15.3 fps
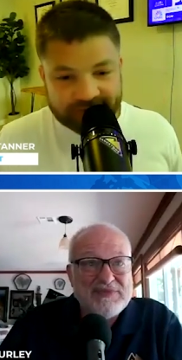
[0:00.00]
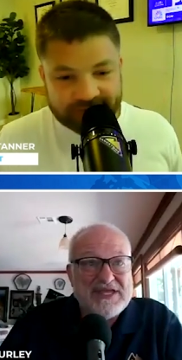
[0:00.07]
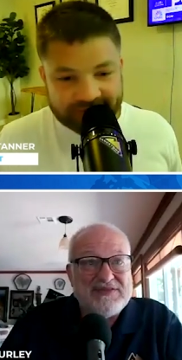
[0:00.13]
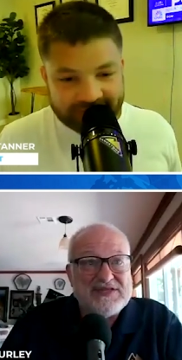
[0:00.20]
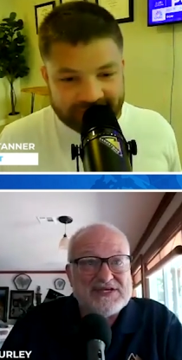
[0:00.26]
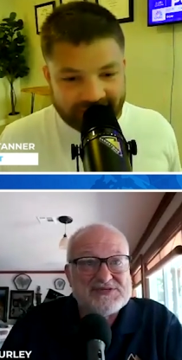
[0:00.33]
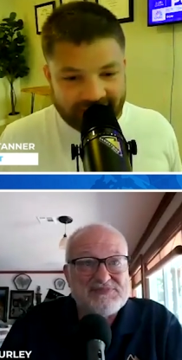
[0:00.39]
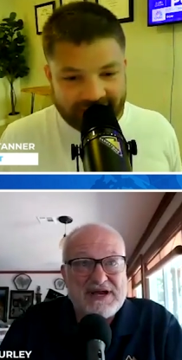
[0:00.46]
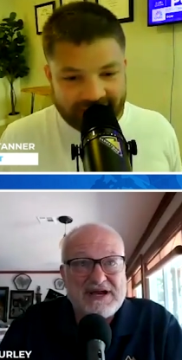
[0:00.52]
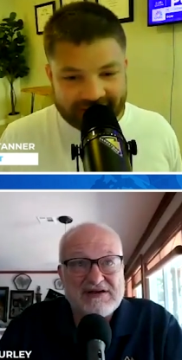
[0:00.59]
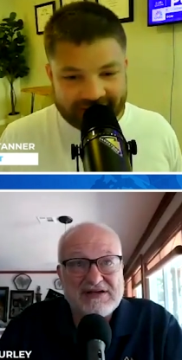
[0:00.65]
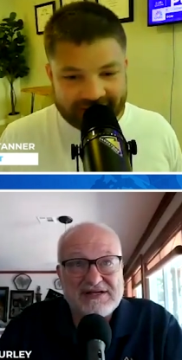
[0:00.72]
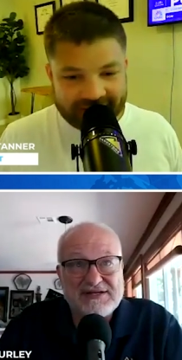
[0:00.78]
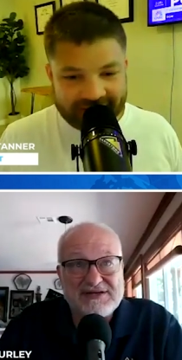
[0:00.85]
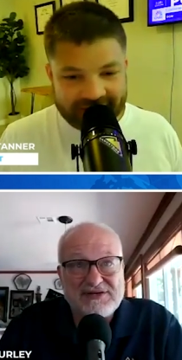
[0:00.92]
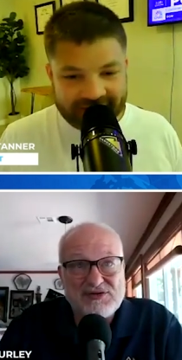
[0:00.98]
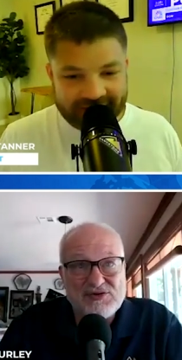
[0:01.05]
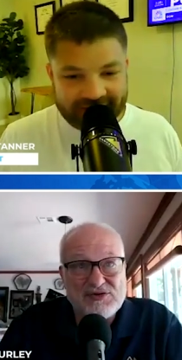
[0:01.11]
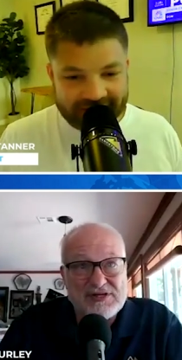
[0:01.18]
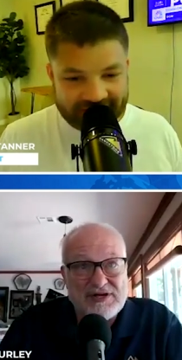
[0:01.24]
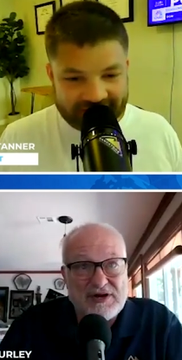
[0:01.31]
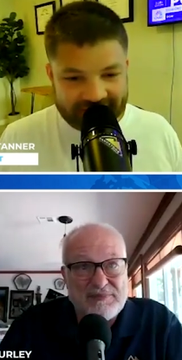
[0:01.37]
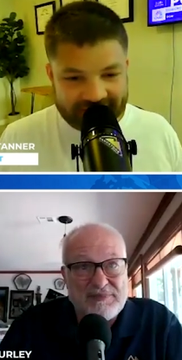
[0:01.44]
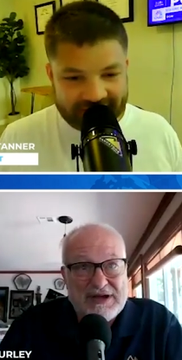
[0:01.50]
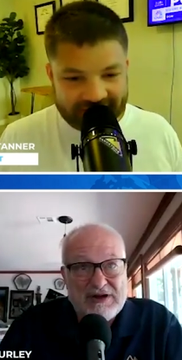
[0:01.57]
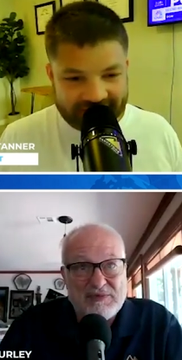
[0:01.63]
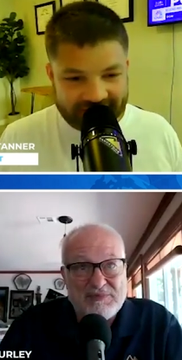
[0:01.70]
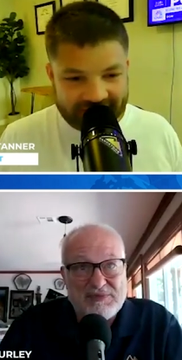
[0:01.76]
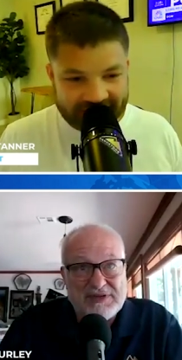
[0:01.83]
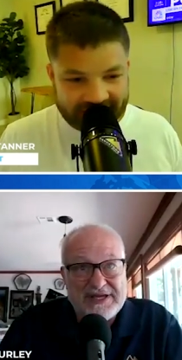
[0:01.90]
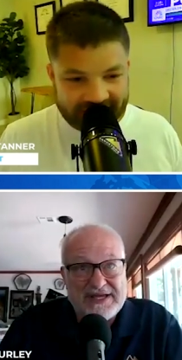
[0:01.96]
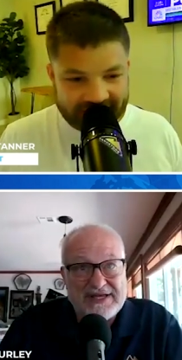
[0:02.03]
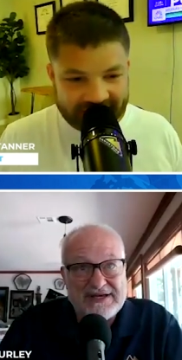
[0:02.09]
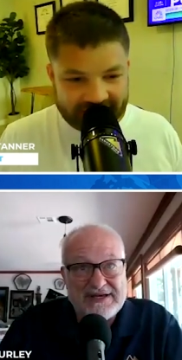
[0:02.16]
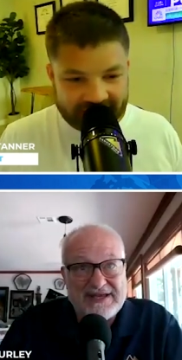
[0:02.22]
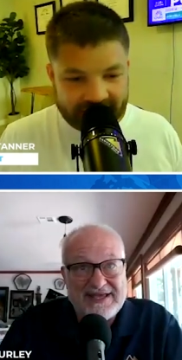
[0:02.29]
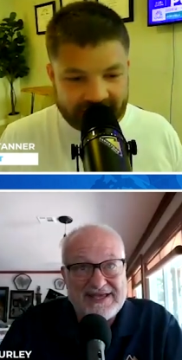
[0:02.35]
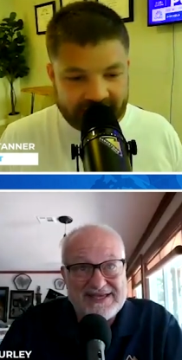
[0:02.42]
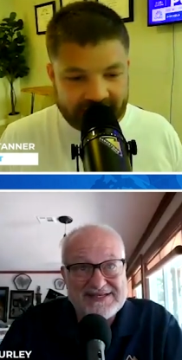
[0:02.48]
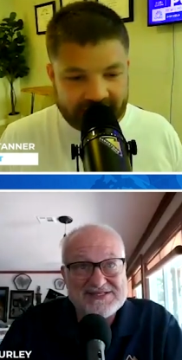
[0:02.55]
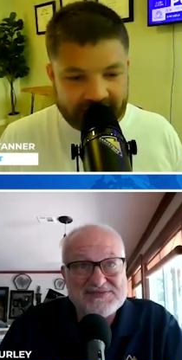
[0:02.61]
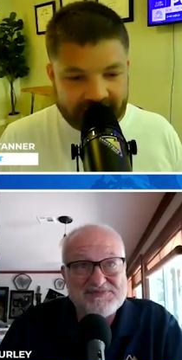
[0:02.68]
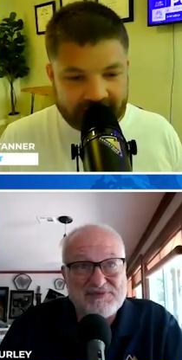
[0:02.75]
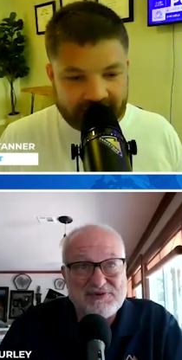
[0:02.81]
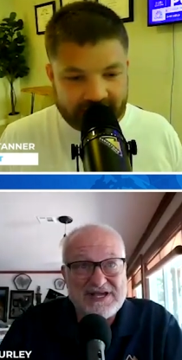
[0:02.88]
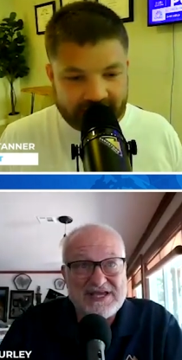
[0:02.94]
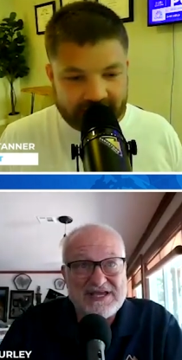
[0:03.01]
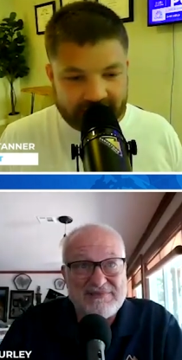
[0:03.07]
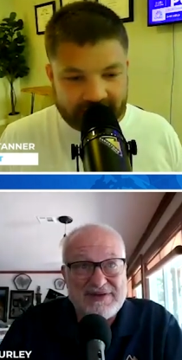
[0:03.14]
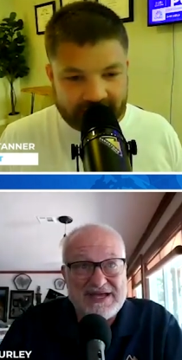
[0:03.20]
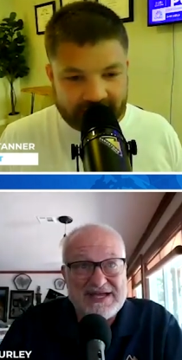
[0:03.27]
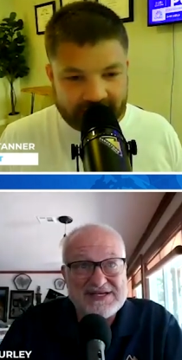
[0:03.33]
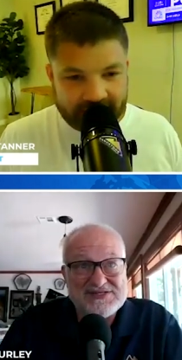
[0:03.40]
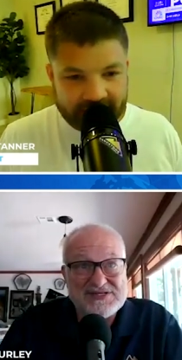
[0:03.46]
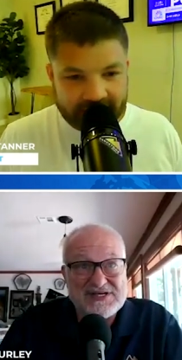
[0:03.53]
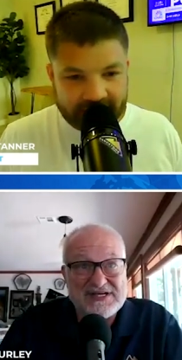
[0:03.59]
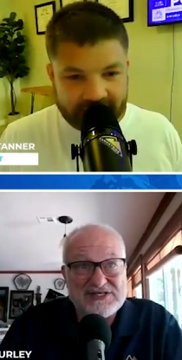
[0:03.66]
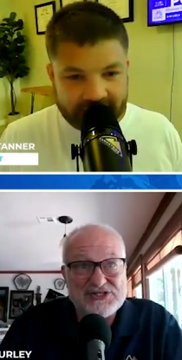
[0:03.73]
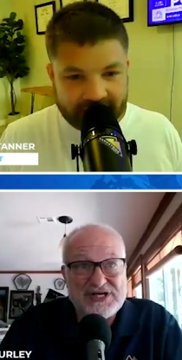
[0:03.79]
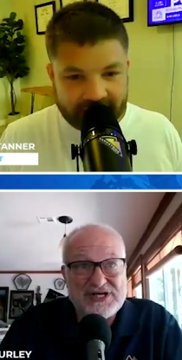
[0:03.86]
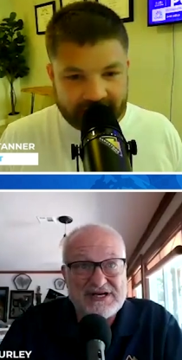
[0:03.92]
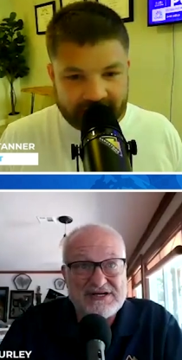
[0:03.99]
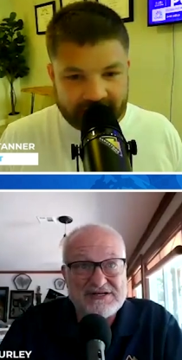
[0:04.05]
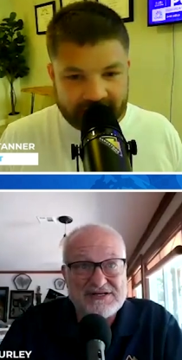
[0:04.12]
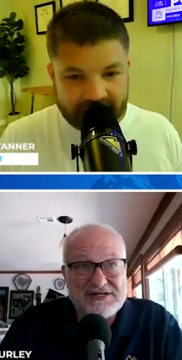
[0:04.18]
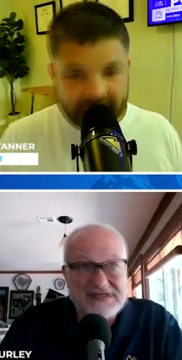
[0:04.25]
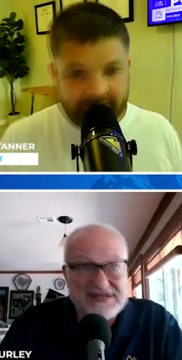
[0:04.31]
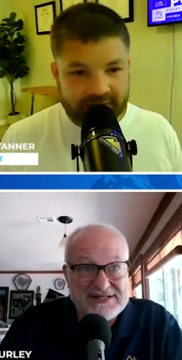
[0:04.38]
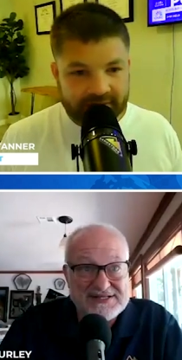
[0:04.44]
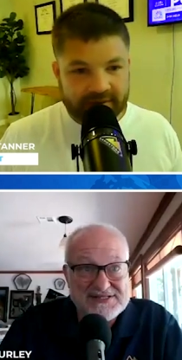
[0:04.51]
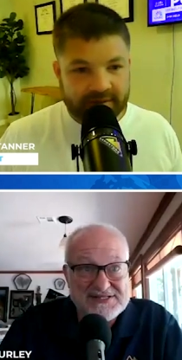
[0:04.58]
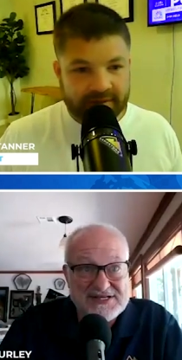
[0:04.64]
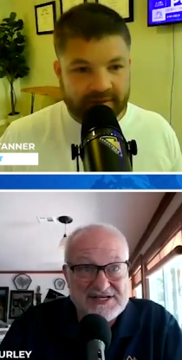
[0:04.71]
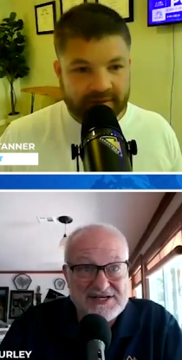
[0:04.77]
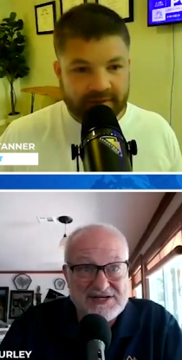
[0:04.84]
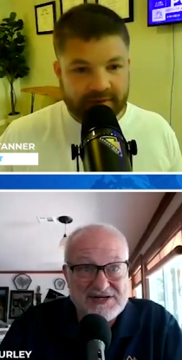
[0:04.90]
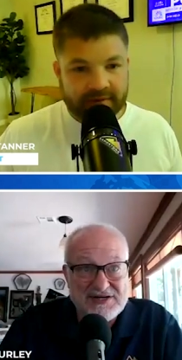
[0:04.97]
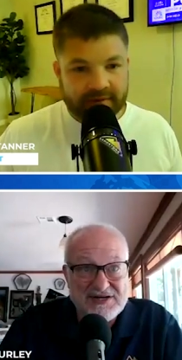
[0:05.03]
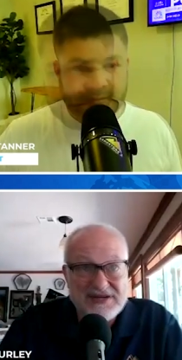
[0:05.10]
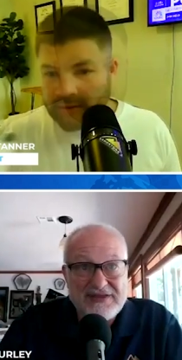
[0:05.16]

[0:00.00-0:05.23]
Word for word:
Speaker 1: in this Maryland nuclear power plant, it's pretty amazing. Share, let's see here.